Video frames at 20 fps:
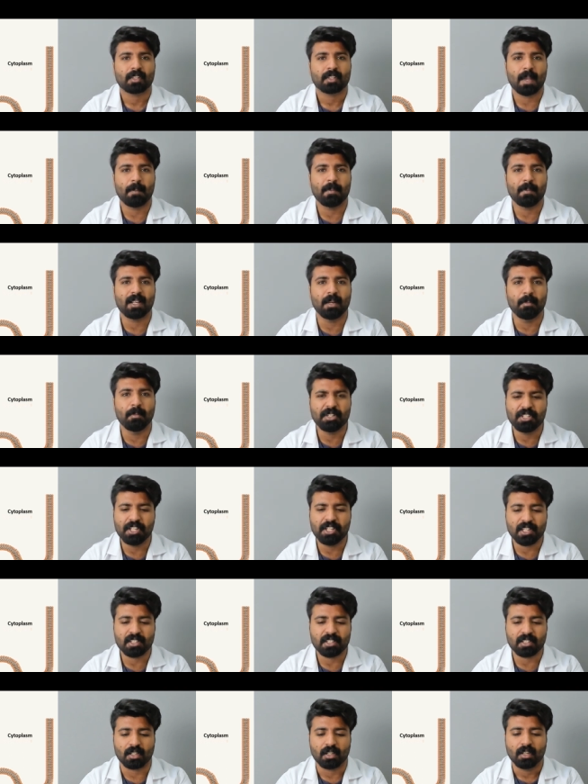chemical
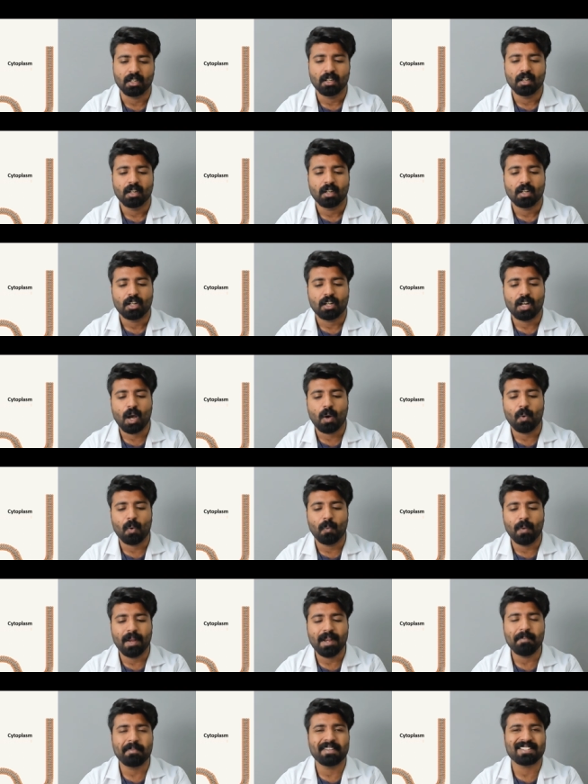mediator. Now,
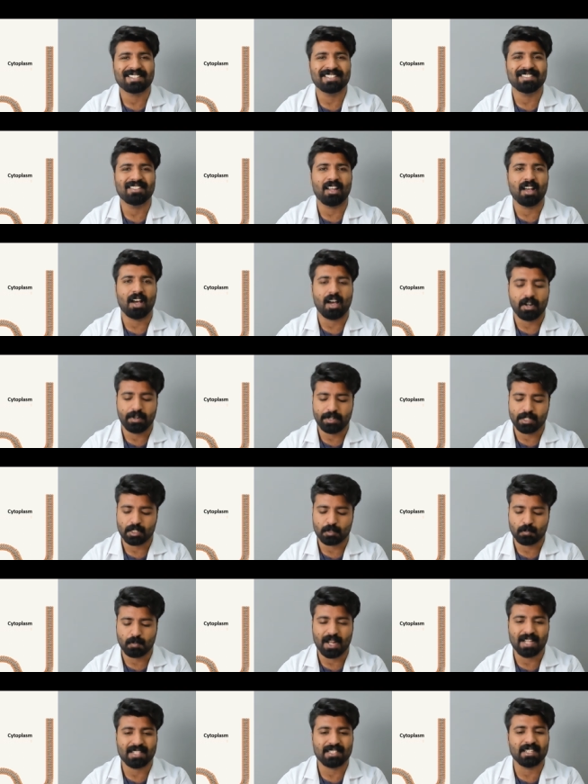when messenger RNA
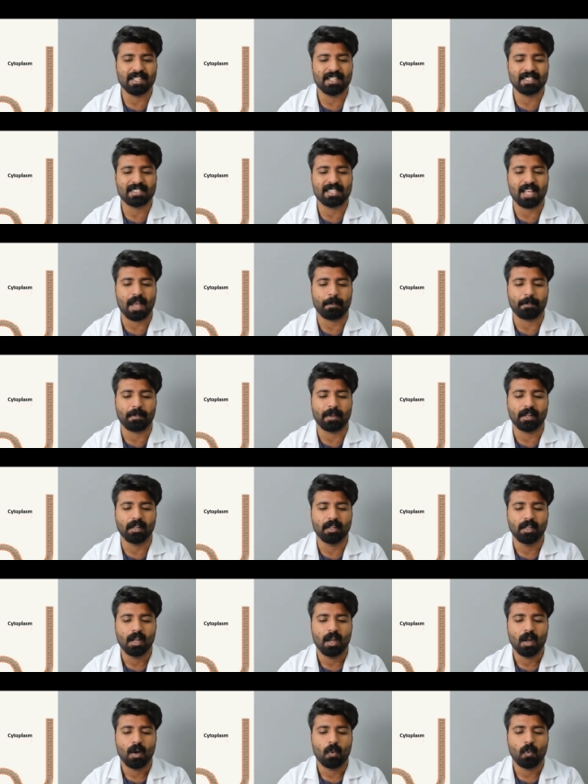splicing is
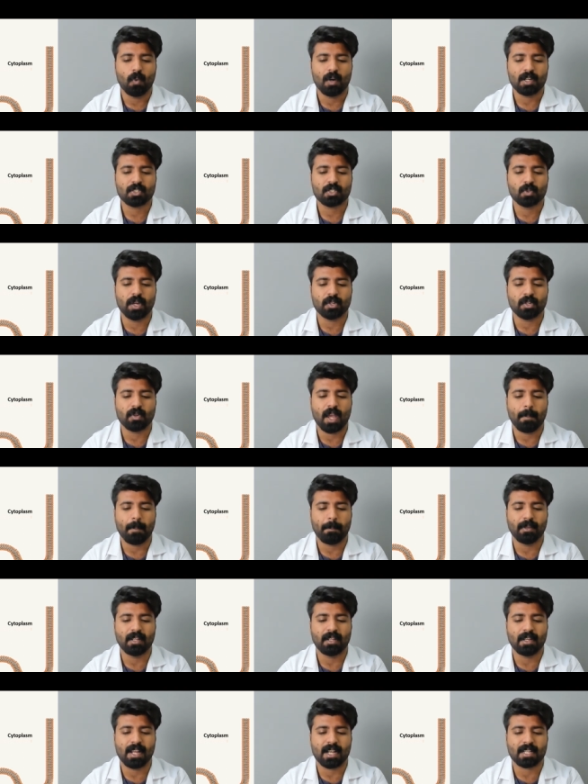happening, what's going to
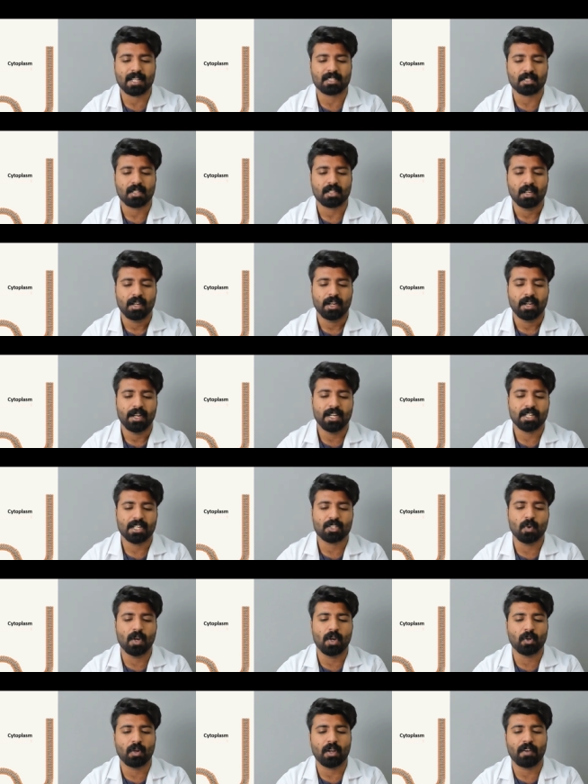happen the next? It's
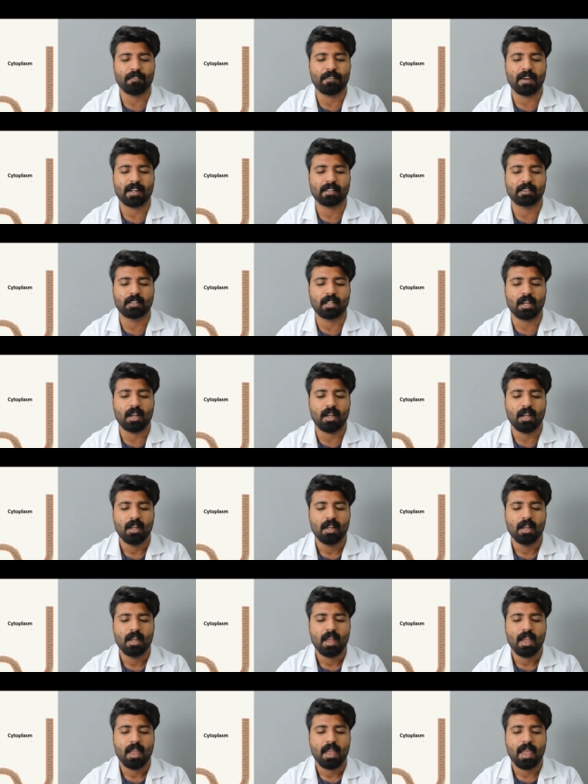going to affect the
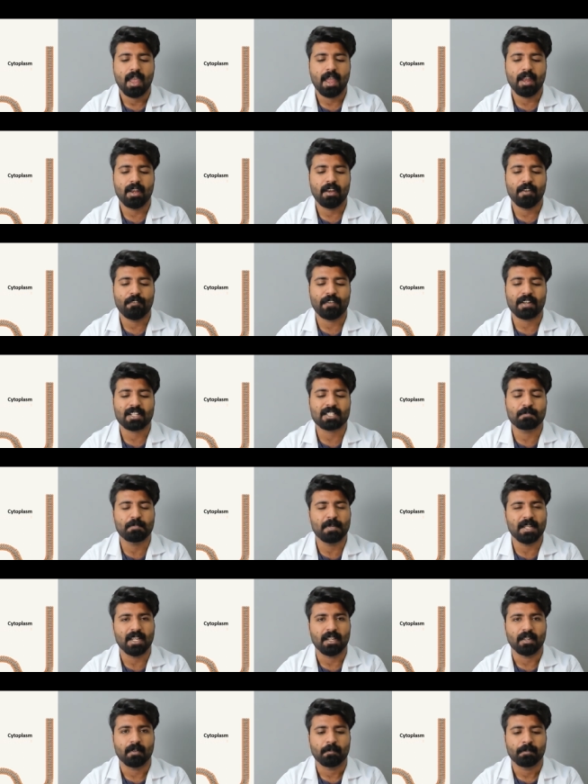
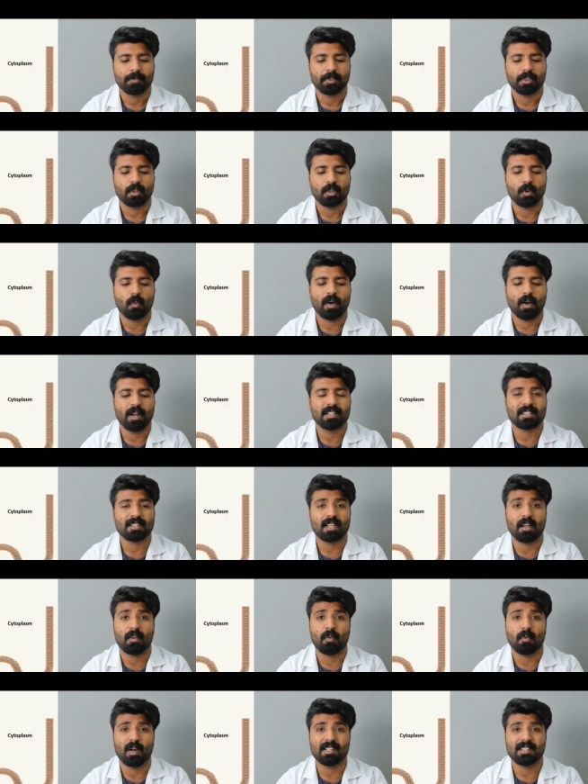NFXB. Now, what is,
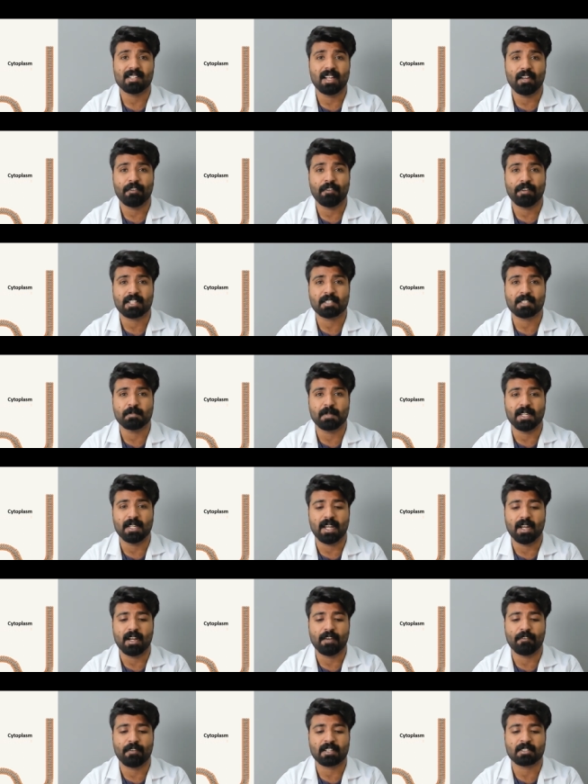what is NFXB?
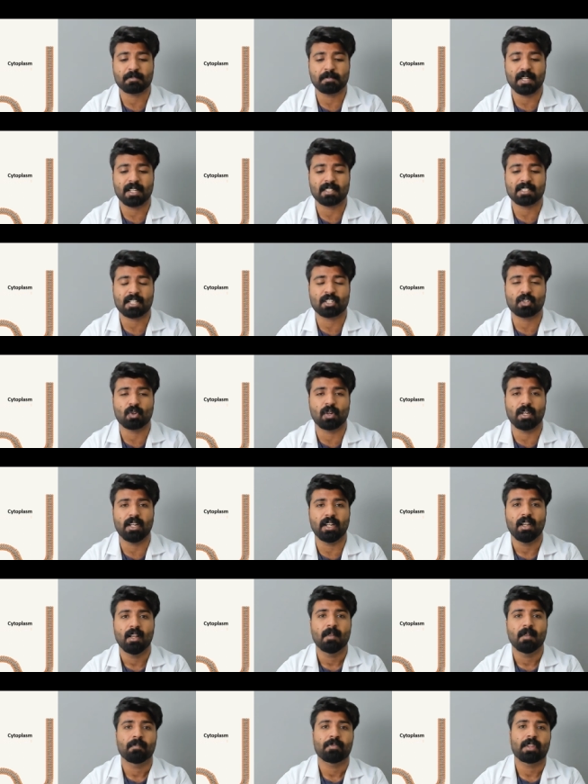NFXB is
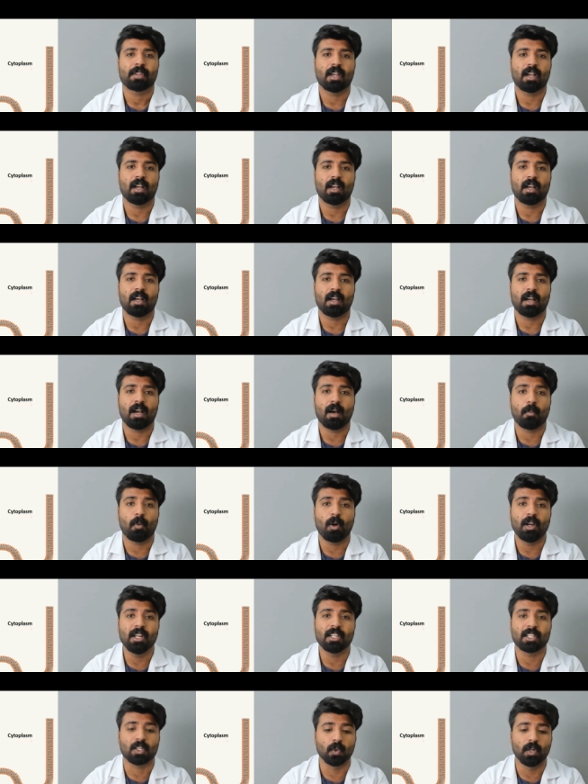actually uh, a
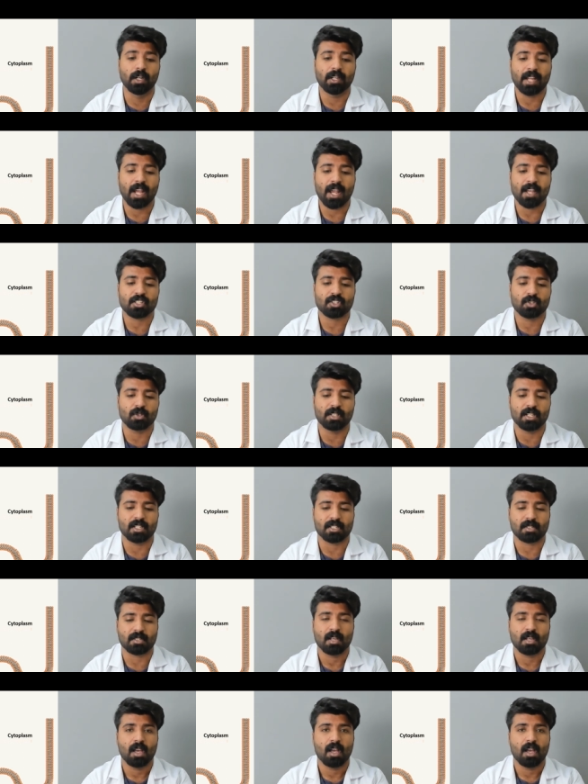molecule attached to this